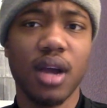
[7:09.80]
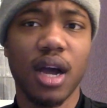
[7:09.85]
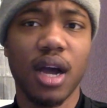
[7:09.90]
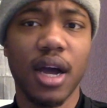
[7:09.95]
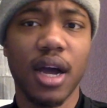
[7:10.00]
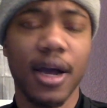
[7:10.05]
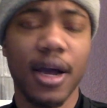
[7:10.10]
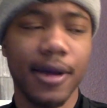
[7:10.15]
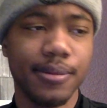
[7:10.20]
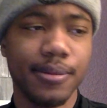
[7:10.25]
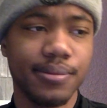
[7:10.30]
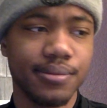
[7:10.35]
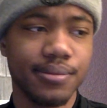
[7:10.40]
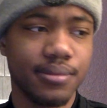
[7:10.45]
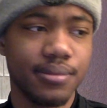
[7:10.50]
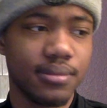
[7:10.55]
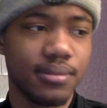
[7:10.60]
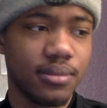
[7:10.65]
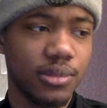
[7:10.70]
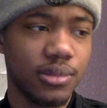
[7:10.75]

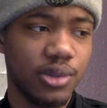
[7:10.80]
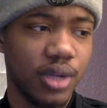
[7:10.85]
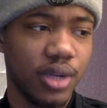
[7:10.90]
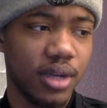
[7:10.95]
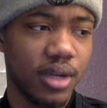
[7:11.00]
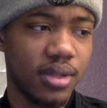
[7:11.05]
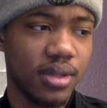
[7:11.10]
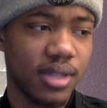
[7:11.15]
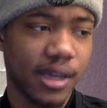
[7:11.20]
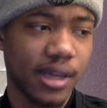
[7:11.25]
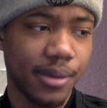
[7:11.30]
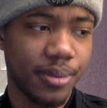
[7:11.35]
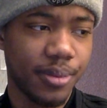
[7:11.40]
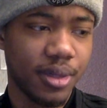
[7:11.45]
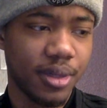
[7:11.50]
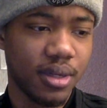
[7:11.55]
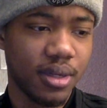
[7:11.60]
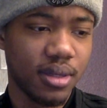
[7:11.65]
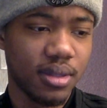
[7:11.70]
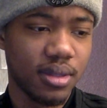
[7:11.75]
What else
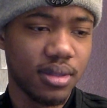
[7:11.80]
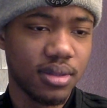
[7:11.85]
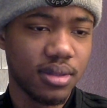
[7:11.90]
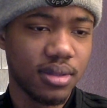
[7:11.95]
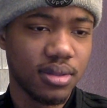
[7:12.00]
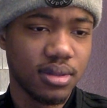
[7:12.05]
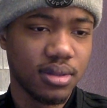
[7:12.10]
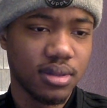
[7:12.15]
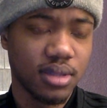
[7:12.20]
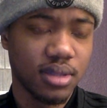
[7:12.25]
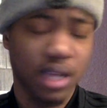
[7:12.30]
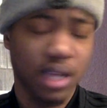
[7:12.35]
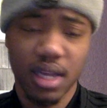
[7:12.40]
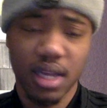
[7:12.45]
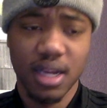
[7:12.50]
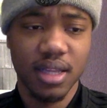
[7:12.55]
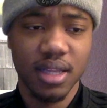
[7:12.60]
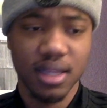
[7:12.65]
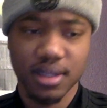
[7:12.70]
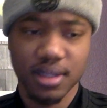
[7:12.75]
happened?
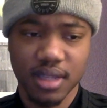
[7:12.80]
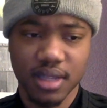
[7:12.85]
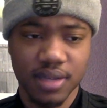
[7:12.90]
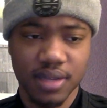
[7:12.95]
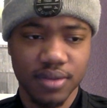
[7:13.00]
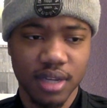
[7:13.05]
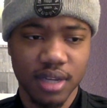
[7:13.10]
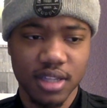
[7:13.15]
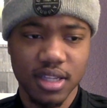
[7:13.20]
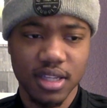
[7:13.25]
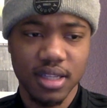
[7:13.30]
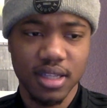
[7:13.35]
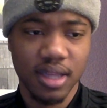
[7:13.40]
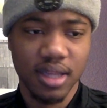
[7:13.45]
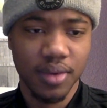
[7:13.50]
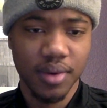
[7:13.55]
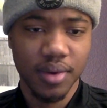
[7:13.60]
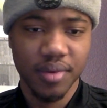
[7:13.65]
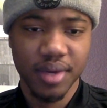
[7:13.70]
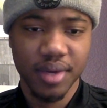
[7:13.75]
Yeah, I thought
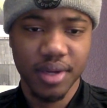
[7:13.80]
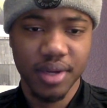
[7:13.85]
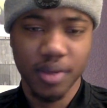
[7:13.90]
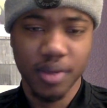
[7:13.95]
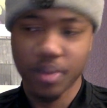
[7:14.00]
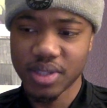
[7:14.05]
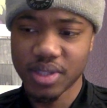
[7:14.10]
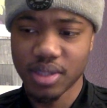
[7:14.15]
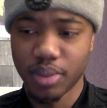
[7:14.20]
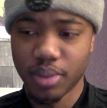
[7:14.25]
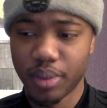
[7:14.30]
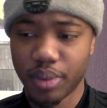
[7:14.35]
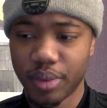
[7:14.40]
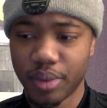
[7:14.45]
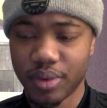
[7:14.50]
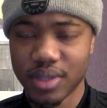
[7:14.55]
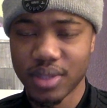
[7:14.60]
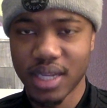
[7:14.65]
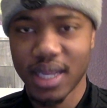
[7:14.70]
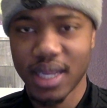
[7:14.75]
that went well, but some
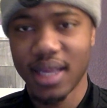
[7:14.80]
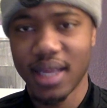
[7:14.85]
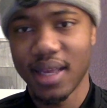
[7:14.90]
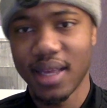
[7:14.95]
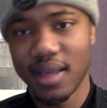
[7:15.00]
people were like,